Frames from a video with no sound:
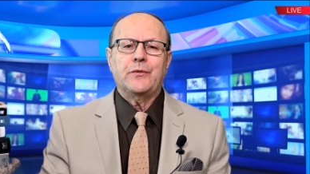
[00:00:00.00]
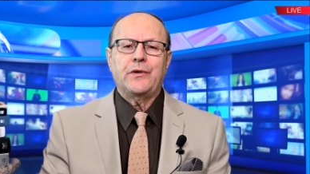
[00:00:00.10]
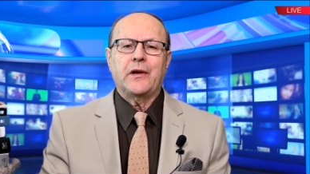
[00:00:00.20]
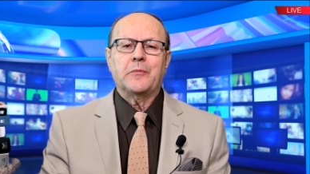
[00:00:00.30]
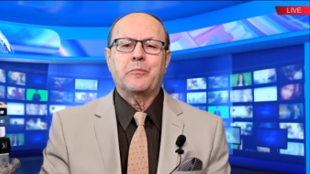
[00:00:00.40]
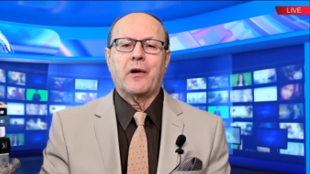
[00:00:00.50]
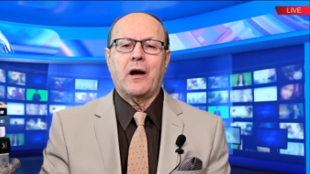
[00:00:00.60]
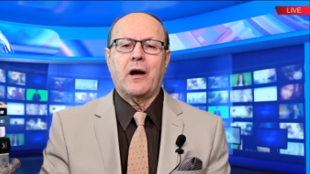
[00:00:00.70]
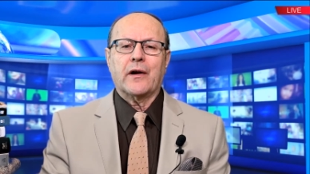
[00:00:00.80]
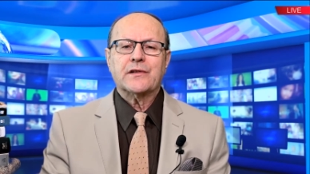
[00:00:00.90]
Union and
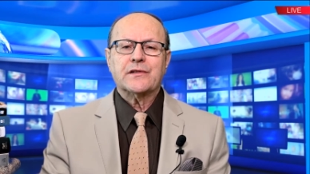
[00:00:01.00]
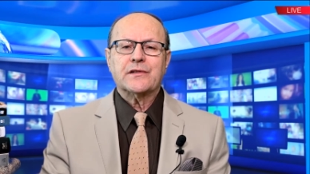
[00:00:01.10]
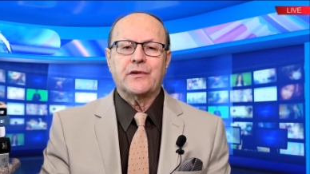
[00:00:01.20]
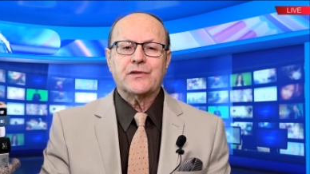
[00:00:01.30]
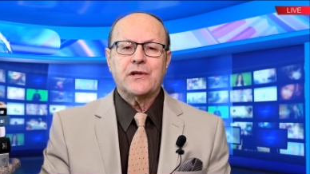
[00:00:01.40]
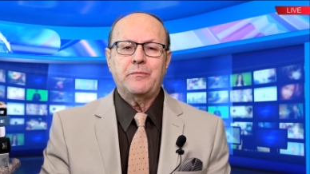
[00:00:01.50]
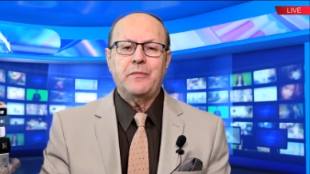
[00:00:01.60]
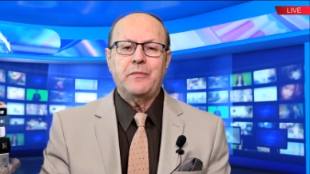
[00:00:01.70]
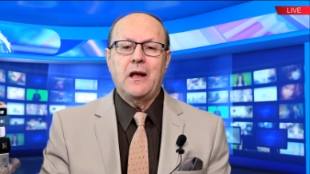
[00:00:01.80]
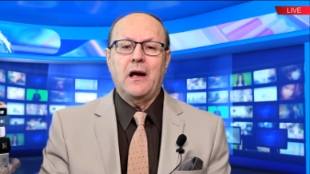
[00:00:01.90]
Progress
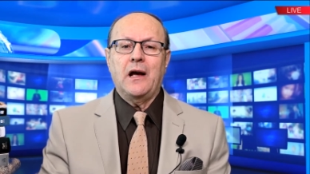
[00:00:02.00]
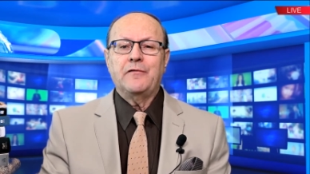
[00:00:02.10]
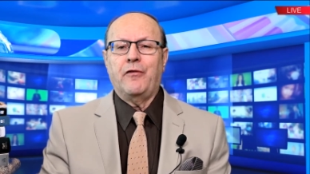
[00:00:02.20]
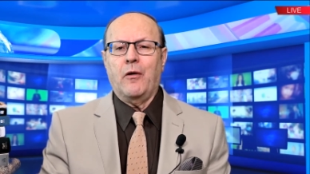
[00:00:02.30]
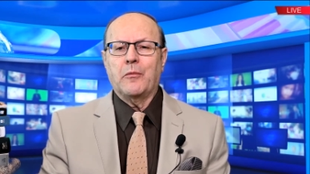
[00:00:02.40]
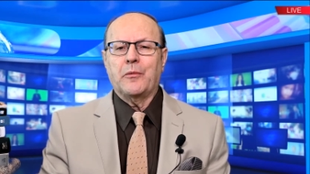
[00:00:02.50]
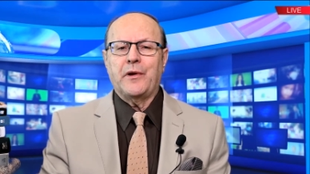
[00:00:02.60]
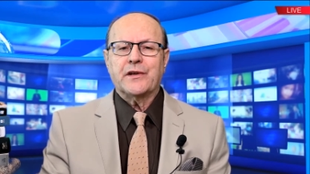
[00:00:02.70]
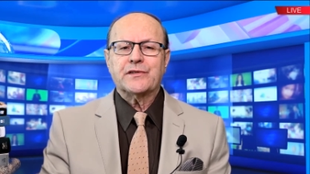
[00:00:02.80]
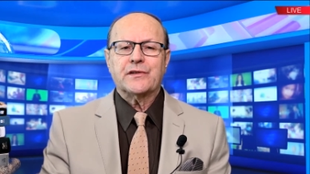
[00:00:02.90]
leadership and former
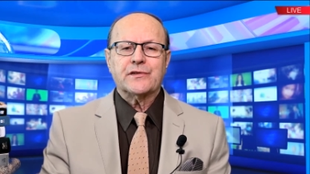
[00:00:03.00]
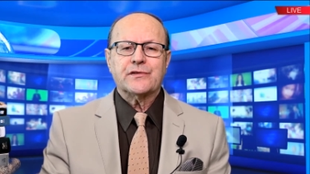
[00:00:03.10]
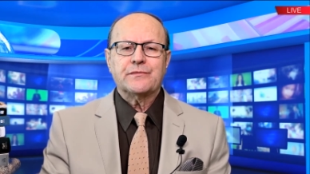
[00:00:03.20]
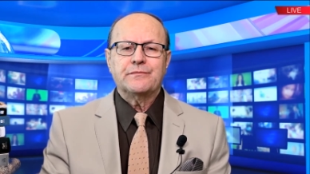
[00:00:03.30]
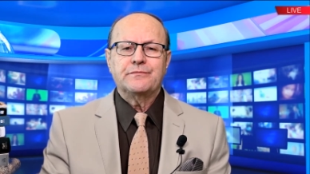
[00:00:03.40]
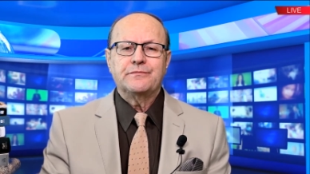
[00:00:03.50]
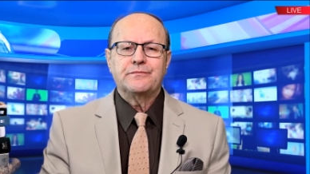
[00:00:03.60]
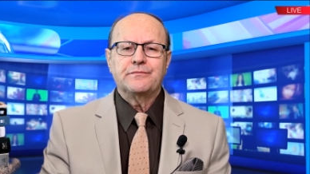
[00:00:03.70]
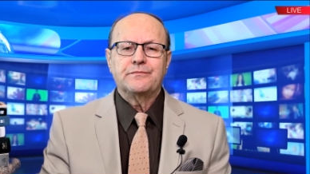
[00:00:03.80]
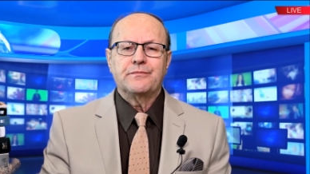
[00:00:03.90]
ministers.
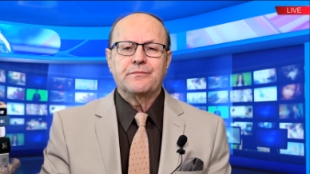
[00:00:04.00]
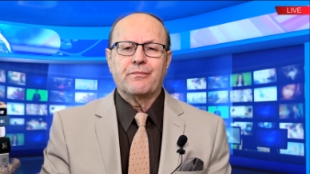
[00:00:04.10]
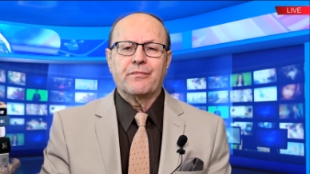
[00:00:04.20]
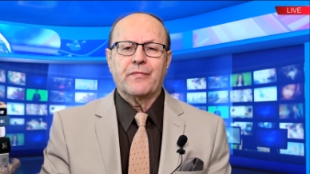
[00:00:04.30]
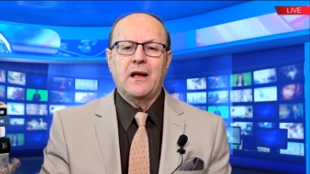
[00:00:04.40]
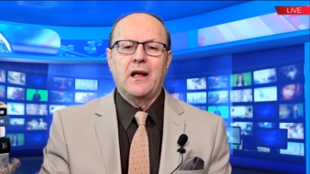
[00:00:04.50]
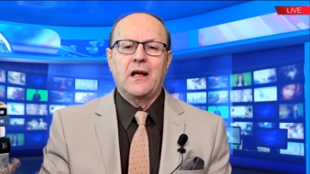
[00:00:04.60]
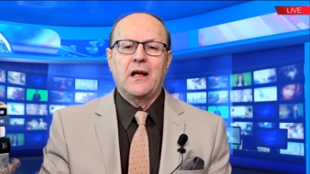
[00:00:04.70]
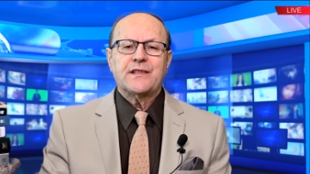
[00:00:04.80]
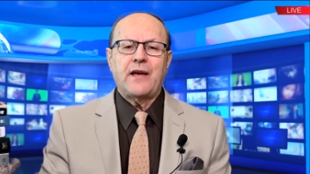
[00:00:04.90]

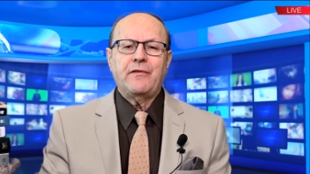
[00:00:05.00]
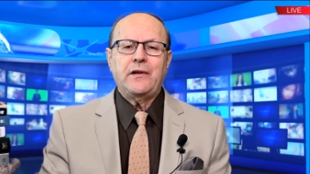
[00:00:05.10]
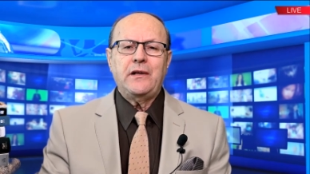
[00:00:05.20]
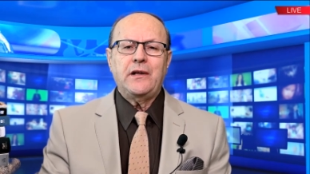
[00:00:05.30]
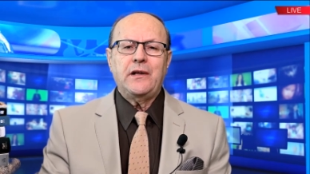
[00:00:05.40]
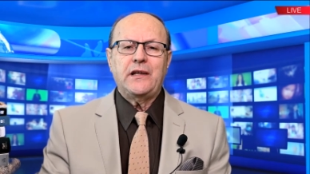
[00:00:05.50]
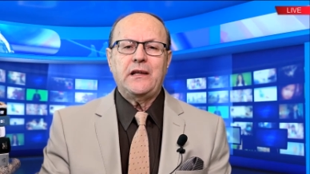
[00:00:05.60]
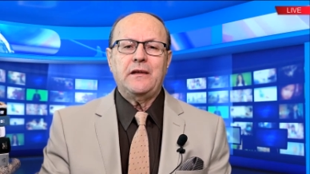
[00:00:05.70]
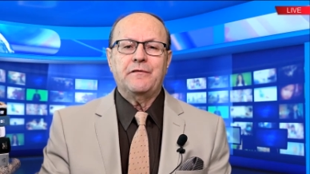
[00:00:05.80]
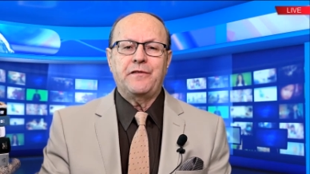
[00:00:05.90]
Seven key